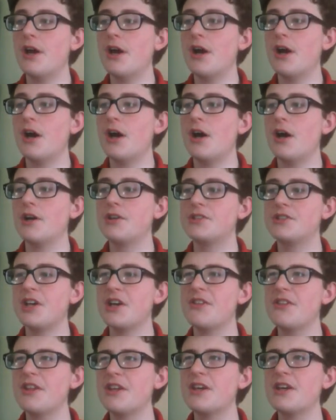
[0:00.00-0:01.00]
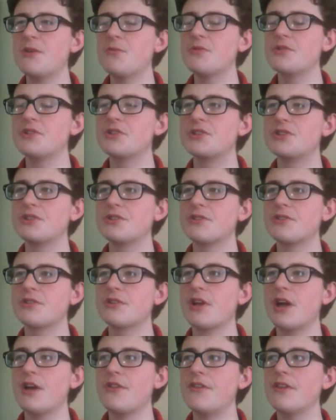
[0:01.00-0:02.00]
I think it was
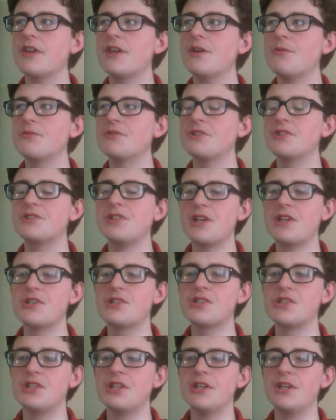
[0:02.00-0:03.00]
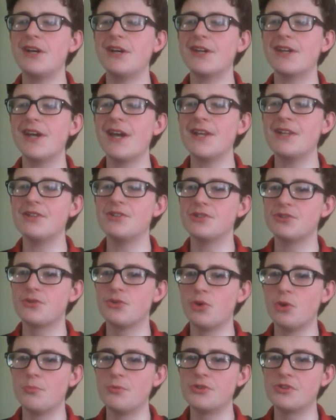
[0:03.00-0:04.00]
essentially against
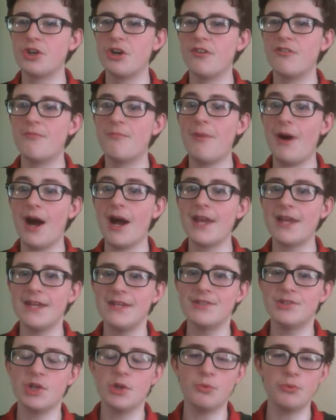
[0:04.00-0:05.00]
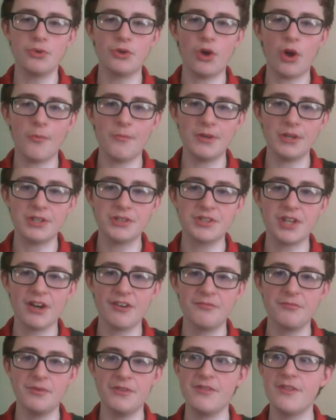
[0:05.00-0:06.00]
Gorbachev by his own communist
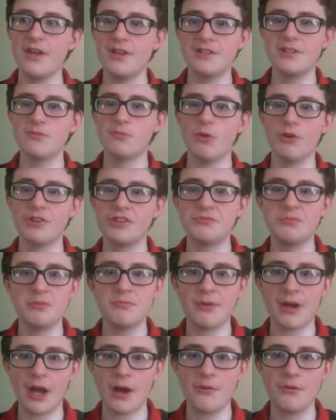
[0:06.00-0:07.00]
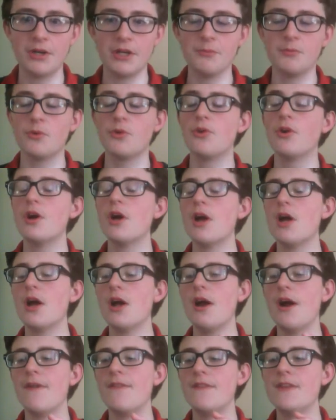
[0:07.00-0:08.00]
government. They didn't want him in power anymore,
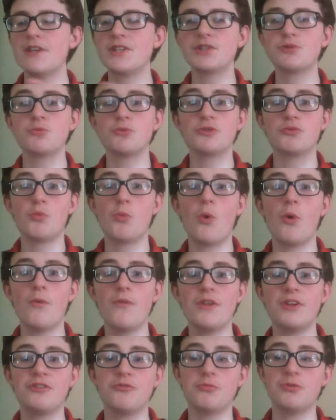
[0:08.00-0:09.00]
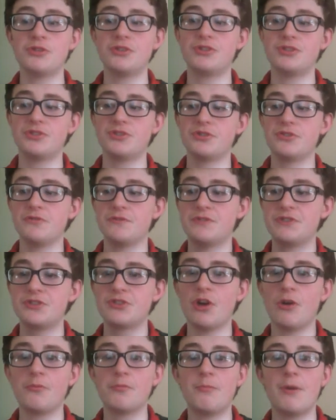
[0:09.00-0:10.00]
and this was sort of
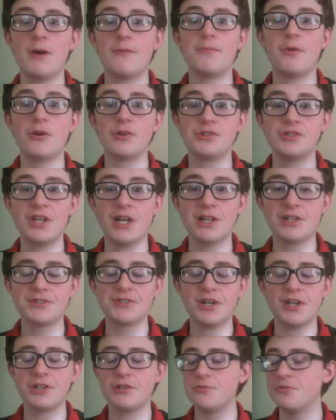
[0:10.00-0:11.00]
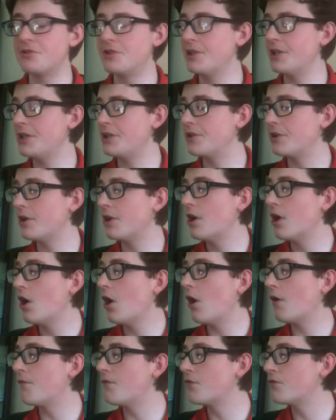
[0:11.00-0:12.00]
stopped by Boris Yeltsin, who was the leader
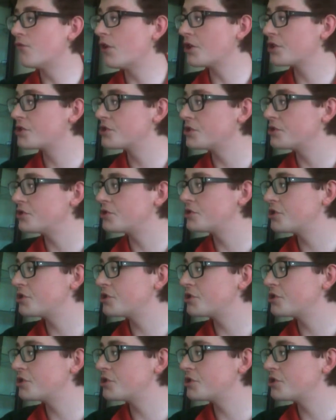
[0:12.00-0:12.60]
of the Russian